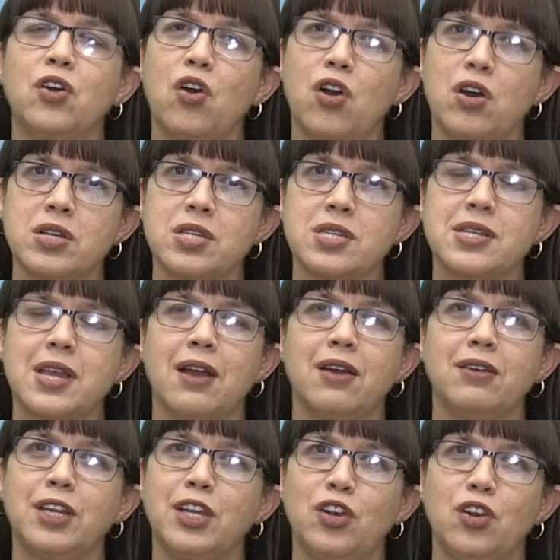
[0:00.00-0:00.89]
cast
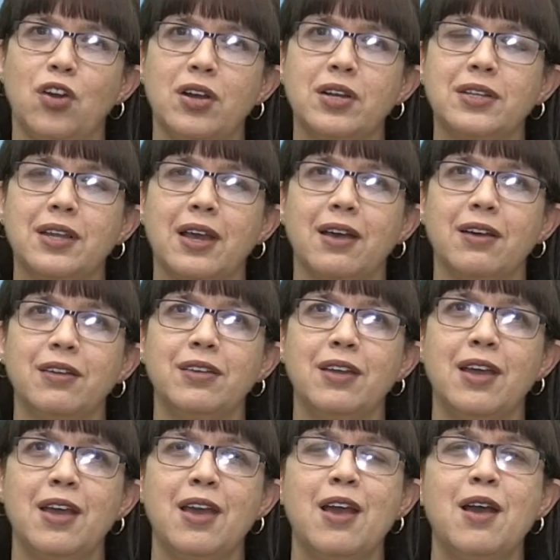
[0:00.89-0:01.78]
down in lockdown,
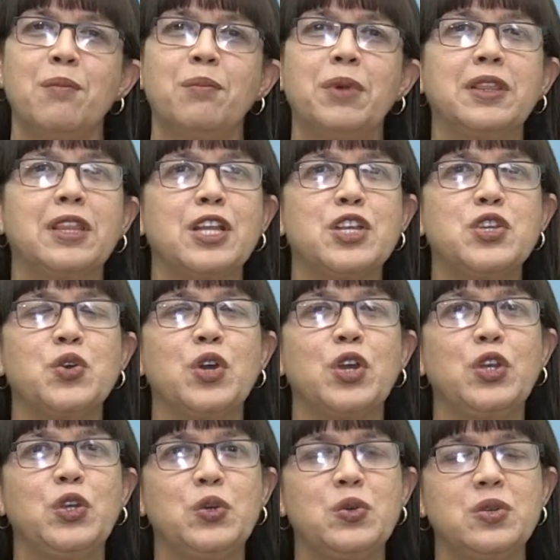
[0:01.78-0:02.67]
but that you
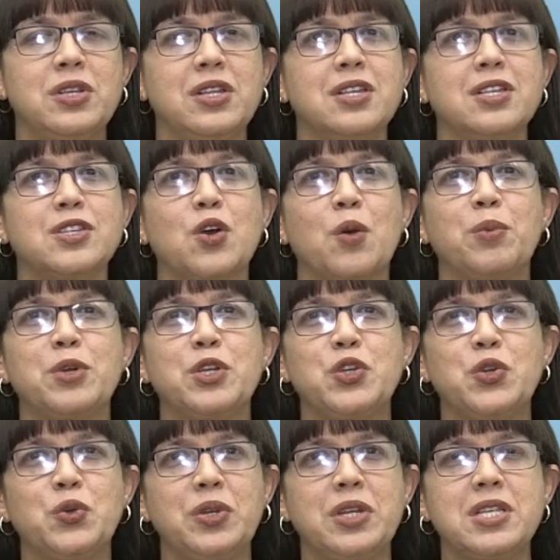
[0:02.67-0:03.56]
are using this
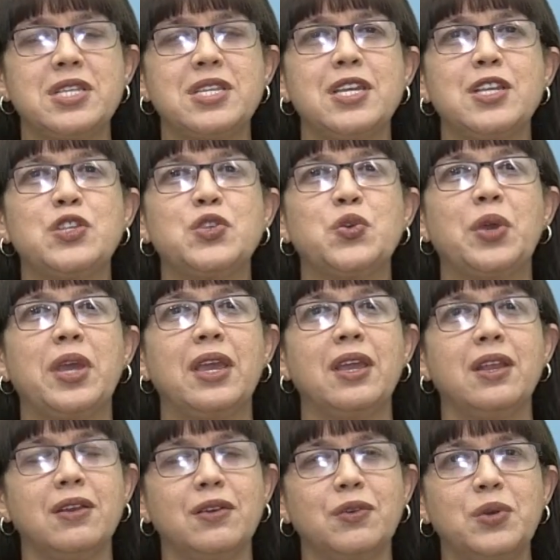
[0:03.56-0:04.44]
opportunity to
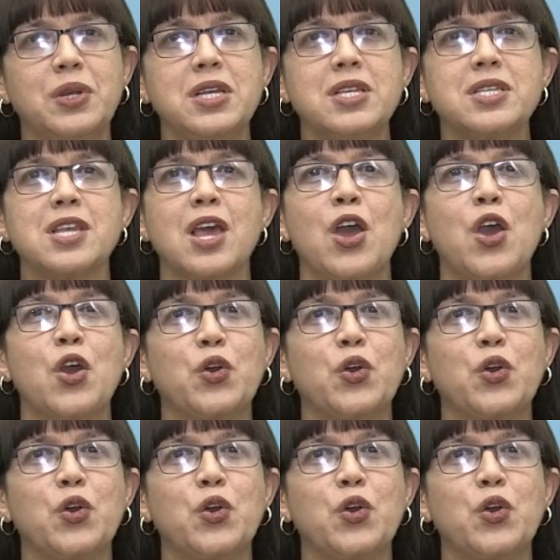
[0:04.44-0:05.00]
increase,